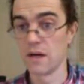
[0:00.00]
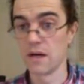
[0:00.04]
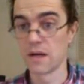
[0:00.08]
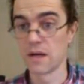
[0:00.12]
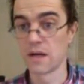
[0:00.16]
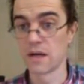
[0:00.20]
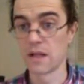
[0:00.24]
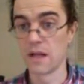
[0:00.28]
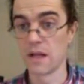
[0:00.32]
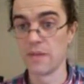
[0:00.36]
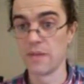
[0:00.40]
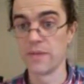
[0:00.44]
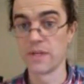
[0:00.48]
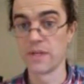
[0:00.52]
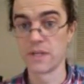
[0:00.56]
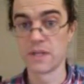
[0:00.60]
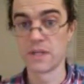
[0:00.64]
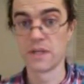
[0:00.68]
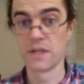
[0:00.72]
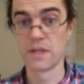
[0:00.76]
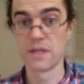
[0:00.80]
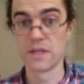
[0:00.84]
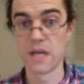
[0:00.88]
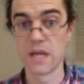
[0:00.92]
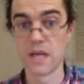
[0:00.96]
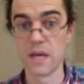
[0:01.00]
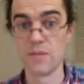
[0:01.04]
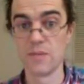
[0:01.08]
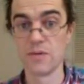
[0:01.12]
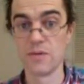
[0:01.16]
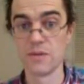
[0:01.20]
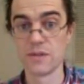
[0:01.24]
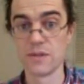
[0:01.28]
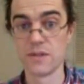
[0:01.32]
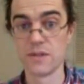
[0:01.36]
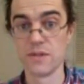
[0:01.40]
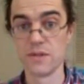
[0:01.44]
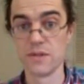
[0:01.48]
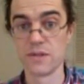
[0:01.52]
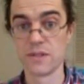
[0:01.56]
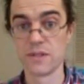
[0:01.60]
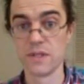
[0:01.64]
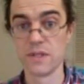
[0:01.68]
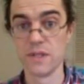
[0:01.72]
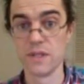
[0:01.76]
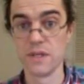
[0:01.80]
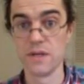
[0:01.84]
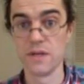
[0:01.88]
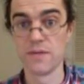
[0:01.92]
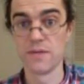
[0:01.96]
climate tables. You'll
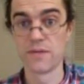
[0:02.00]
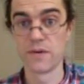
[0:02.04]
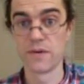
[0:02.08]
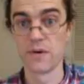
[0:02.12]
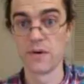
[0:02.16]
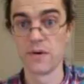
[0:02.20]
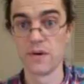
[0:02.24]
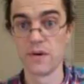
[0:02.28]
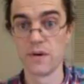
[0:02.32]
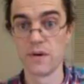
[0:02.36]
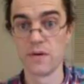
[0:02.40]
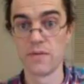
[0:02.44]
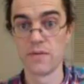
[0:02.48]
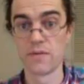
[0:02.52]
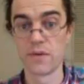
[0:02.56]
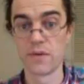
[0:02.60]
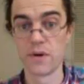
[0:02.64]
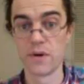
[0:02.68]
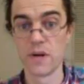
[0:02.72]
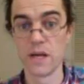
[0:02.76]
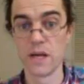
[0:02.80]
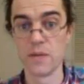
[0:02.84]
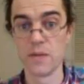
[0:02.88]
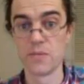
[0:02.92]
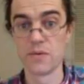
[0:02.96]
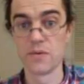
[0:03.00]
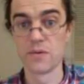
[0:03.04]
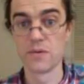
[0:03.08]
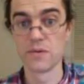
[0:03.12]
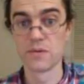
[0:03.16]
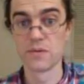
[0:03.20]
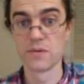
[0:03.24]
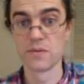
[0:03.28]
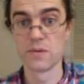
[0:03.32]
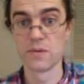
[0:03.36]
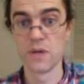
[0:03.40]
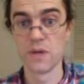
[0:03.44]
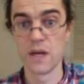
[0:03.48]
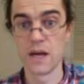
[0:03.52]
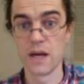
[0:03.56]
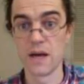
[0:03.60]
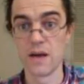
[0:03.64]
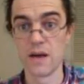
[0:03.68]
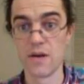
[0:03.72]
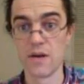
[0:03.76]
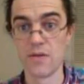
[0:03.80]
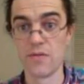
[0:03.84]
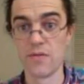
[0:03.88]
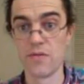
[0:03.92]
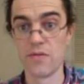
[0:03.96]
see for Naples, we
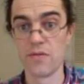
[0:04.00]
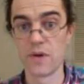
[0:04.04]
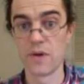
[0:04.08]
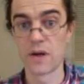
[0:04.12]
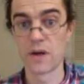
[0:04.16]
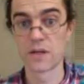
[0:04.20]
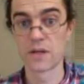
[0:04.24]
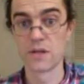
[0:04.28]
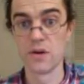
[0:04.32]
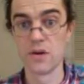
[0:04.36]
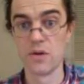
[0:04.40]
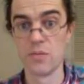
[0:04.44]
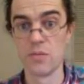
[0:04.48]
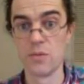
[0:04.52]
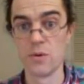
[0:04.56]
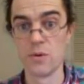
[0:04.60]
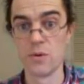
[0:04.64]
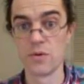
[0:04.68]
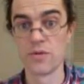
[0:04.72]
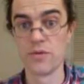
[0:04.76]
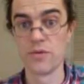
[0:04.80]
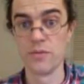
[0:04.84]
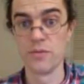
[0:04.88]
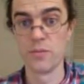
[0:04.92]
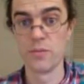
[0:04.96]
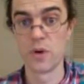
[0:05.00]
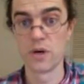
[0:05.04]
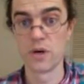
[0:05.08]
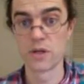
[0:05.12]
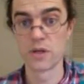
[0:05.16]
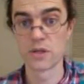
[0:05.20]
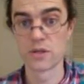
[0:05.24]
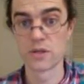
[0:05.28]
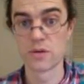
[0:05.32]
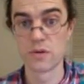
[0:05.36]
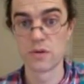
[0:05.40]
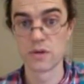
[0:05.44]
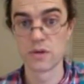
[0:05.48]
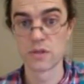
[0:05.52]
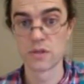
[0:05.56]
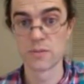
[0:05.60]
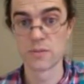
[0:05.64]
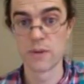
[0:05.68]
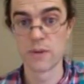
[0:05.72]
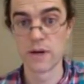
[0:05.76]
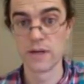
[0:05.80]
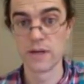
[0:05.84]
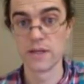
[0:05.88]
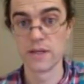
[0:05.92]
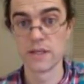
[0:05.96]
have October through March
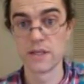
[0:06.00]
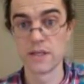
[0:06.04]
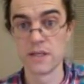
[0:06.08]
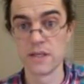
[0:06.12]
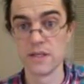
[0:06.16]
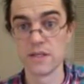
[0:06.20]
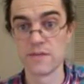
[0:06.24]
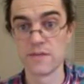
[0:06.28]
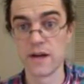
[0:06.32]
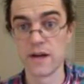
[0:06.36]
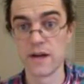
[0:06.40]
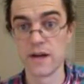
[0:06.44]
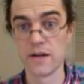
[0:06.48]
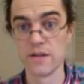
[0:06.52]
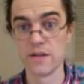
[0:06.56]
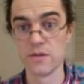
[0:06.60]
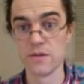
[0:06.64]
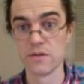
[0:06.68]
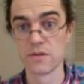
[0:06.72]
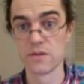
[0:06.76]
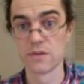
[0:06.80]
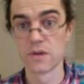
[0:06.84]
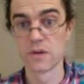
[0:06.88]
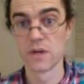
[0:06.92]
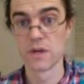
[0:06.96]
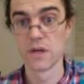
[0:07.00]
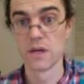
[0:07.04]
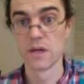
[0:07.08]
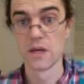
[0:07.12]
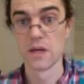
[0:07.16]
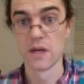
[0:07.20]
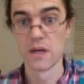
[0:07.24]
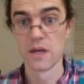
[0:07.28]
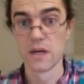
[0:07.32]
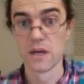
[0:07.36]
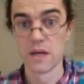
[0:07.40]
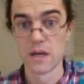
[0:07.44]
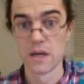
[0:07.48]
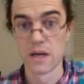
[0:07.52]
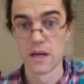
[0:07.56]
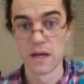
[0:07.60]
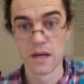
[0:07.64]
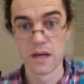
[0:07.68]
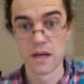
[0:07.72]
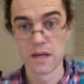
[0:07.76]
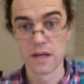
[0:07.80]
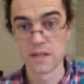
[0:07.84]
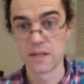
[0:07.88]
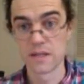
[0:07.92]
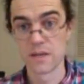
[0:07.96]
corresponding to these values.
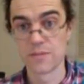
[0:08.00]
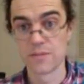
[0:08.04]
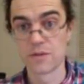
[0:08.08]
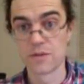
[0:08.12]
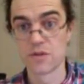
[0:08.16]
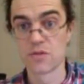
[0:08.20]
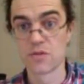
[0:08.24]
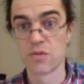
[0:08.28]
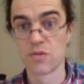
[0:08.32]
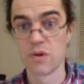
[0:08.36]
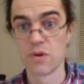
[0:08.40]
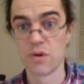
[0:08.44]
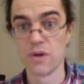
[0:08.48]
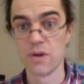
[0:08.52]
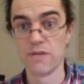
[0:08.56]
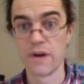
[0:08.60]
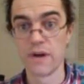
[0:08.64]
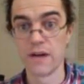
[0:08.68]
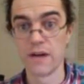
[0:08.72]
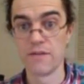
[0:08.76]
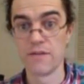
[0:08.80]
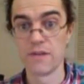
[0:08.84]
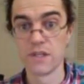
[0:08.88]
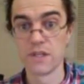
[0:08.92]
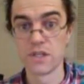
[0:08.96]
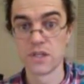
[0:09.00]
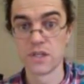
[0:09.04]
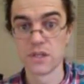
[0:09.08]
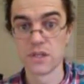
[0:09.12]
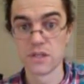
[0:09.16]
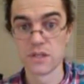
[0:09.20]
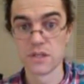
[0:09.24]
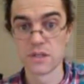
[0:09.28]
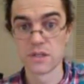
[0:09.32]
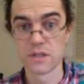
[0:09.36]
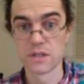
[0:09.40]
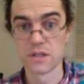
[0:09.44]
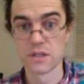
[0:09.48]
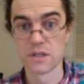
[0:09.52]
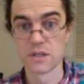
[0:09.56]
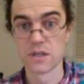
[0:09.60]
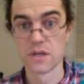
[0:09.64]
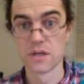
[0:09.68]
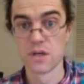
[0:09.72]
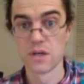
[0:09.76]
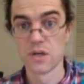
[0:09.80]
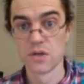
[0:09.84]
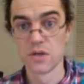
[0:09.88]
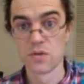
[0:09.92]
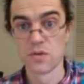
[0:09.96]
Adds up to 25 inches.
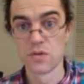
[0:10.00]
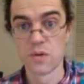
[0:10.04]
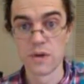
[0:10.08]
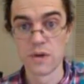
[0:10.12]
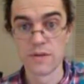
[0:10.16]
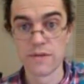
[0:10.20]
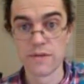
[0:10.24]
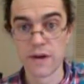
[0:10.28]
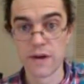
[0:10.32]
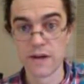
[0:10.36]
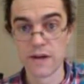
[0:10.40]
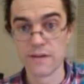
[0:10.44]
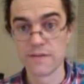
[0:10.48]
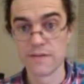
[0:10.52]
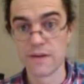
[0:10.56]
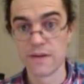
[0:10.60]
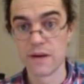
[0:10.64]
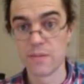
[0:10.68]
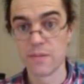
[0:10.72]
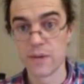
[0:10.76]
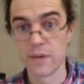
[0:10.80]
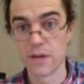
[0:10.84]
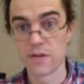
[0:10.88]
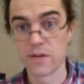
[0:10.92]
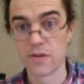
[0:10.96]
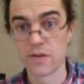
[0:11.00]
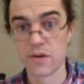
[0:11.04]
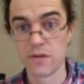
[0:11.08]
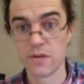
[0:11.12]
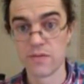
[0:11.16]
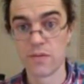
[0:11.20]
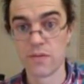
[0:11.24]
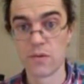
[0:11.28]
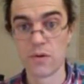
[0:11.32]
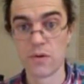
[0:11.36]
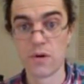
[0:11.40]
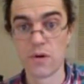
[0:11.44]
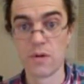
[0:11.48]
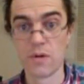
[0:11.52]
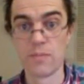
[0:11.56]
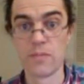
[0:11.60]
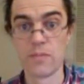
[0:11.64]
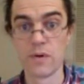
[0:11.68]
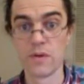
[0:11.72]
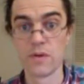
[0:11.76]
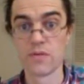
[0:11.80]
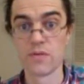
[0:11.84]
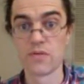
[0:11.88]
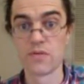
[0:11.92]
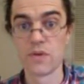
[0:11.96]
25 divided by
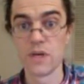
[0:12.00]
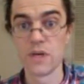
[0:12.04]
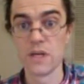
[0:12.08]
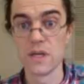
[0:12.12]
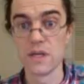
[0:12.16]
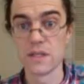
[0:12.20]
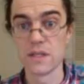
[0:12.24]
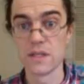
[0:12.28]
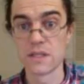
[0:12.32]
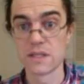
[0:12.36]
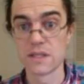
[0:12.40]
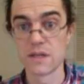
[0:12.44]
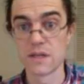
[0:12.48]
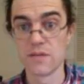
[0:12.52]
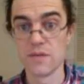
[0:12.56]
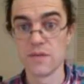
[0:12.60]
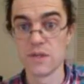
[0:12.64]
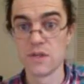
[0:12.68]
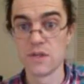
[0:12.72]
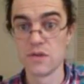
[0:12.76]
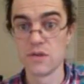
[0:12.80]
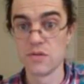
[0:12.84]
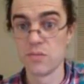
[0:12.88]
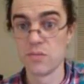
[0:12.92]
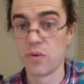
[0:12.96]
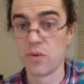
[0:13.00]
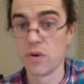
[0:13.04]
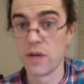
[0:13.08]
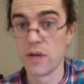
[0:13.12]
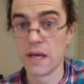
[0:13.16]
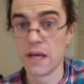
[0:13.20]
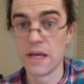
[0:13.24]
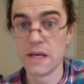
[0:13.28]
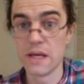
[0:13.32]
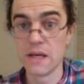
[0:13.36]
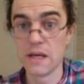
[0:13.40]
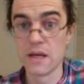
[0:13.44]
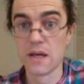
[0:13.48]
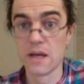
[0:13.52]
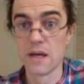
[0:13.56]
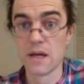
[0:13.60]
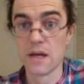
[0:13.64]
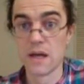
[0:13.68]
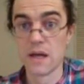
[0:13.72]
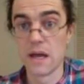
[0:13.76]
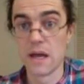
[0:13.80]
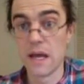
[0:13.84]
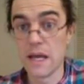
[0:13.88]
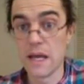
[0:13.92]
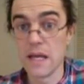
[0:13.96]
34.3 is
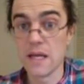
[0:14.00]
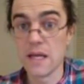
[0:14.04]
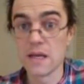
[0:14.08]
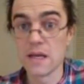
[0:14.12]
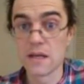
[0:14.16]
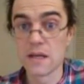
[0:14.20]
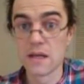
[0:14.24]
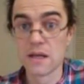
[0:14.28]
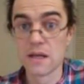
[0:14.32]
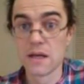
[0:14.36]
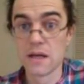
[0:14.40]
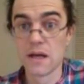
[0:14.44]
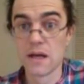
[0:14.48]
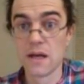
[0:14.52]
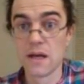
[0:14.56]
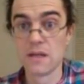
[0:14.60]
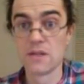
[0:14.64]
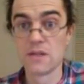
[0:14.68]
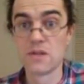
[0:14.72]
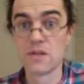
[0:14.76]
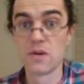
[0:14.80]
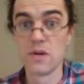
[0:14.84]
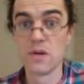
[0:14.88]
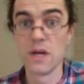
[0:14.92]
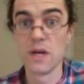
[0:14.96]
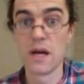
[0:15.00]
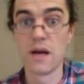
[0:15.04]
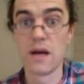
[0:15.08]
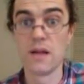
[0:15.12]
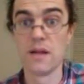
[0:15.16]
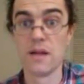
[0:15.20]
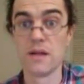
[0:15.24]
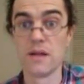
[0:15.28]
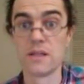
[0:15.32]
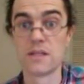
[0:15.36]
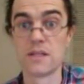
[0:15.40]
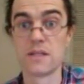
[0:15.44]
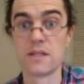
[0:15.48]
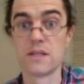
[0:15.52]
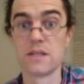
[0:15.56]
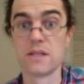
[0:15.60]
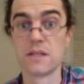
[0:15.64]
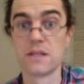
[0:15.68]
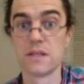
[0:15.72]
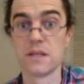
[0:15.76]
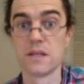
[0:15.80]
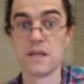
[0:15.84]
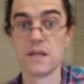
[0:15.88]
72.88. And so yeah, it's